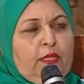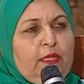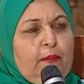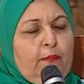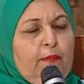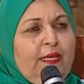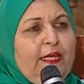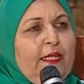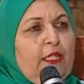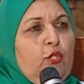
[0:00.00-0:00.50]
the
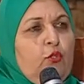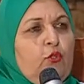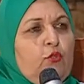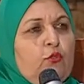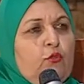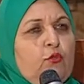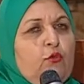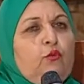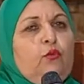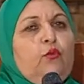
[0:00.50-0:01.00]
men
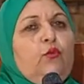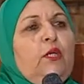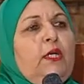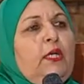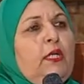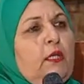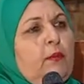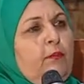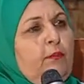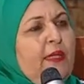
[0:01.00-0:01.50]
used to
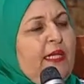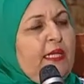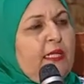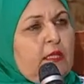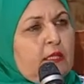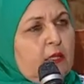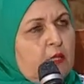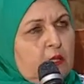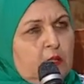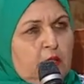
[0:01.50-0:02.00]

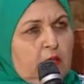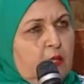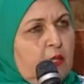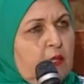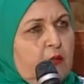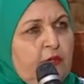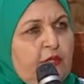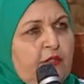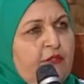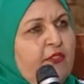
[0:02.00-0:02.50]
meet
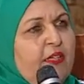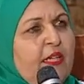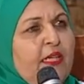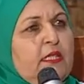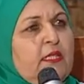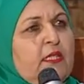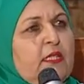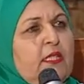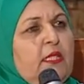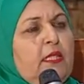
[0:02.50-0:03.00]
their
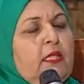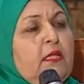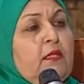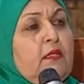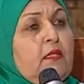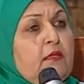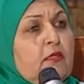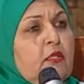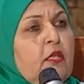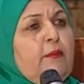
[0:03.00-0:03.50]
friends here in
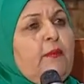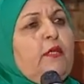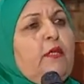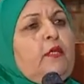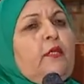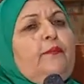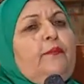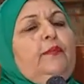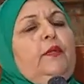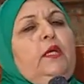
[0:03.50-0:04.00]
the
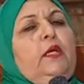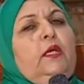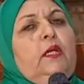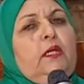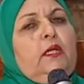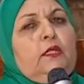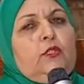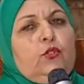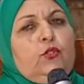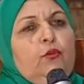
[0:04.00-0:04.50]
summer.
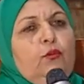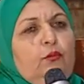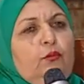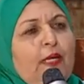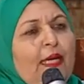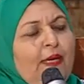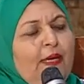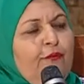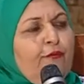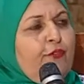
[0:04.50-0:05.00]
So
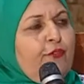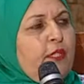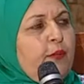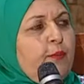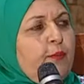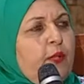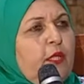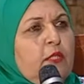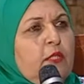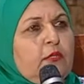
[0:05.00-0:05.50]
every
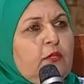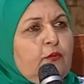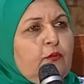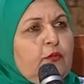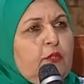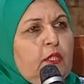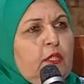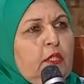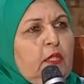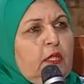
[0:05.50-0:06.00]
part of
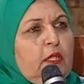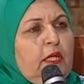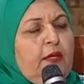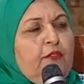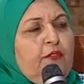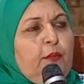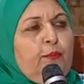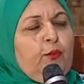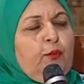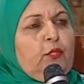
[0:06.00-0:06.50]

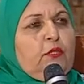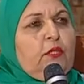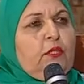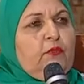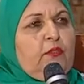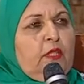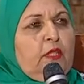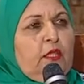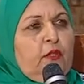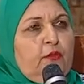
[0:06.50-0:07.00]

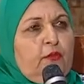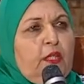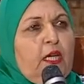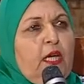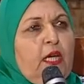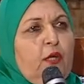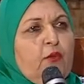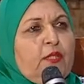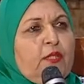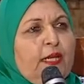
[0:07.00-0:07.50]
the
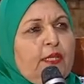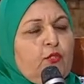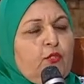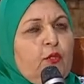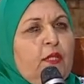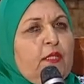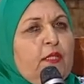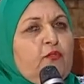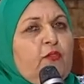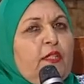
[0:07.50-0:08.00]
house
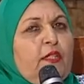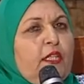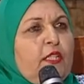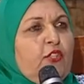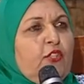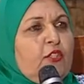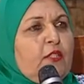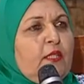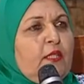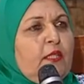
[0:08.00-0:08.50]
actually is very
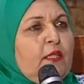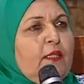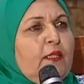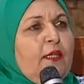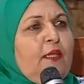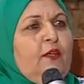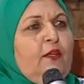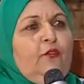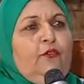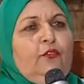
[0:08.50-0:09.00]
interesting
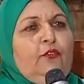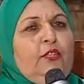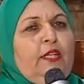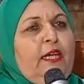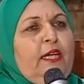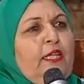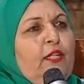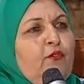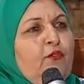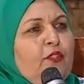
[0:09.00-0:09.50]
for
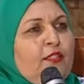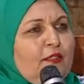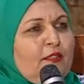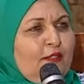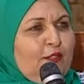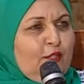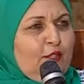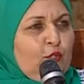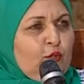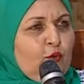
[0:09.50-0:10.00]
any
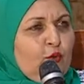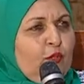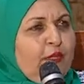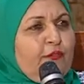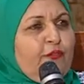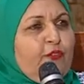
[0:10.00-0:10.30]
visitor, not only